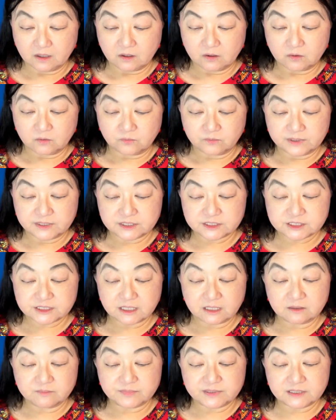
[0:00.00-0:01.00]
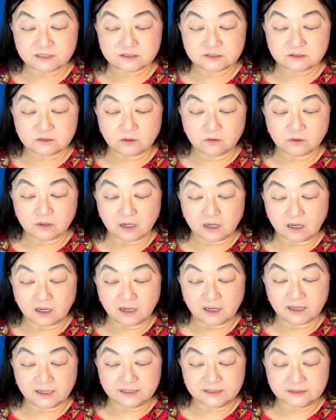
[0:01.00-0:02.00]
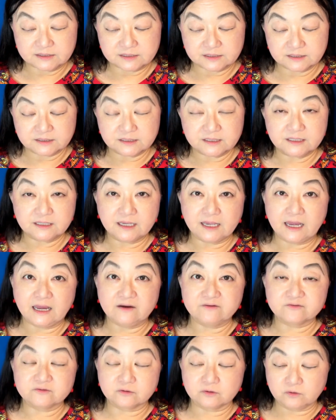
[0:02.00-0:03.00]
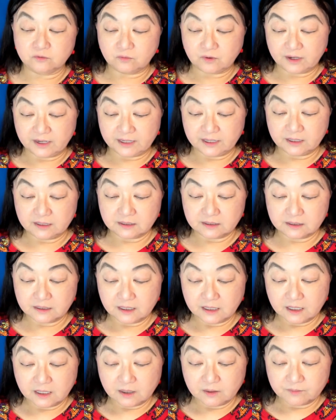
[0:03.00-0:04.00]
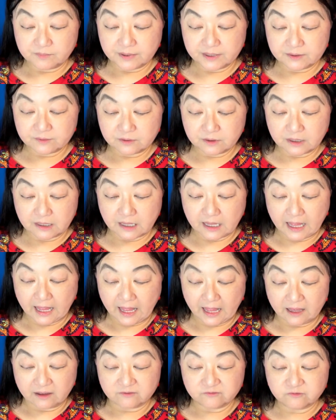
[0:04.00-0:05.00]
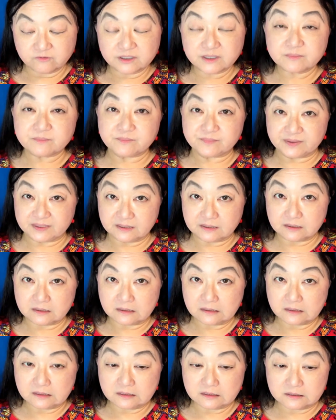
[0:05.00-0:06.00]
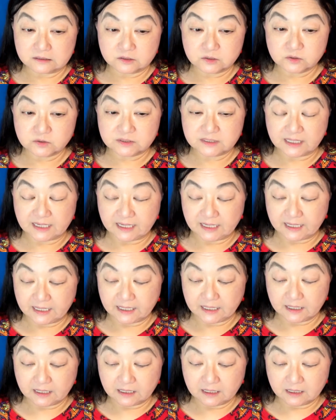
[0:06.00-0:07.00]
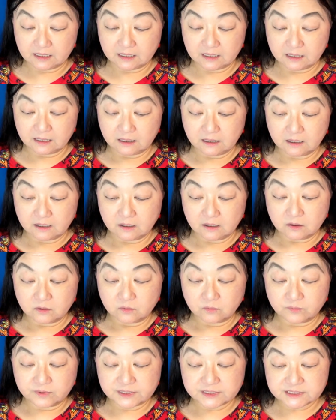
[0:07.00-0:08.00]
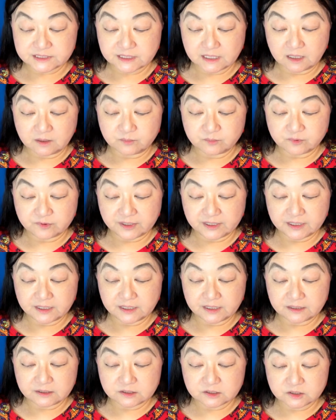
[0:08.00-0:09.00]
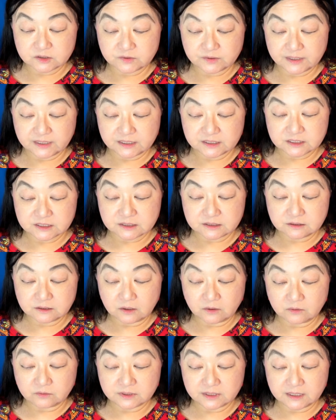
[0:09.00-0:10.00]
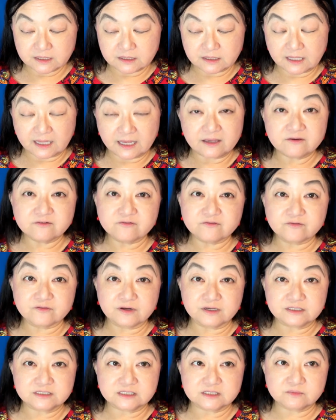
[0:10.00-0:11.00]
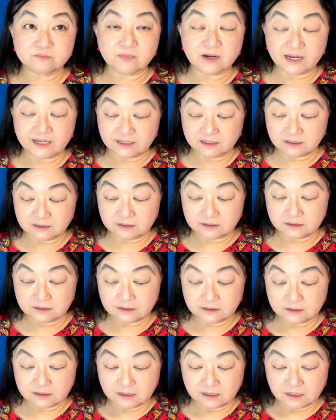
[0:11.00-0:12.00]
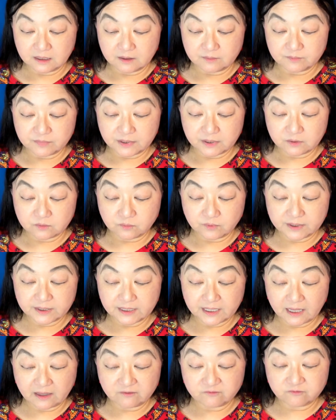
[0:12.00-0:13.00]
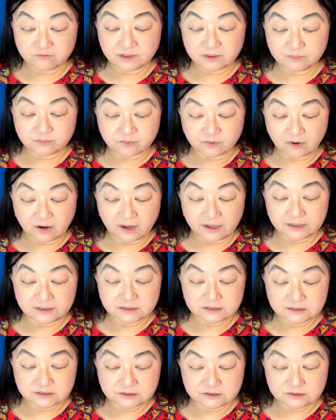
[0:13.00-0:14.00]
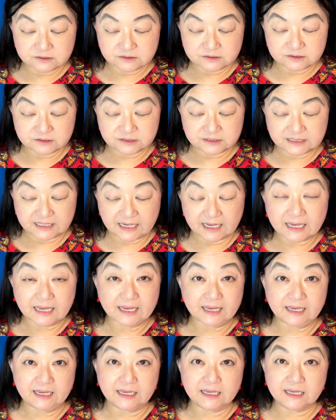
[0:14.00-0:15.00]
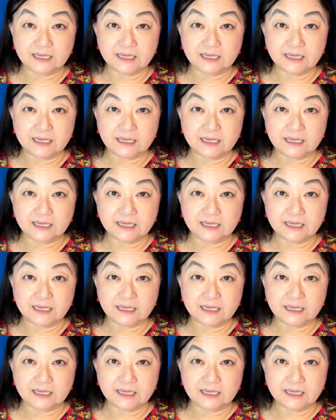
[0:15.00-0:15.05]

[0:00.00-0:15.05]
We shall be so kind in the afterwhile, but have we been today? We shall bring to each lonely life a smile, but what have we brought today?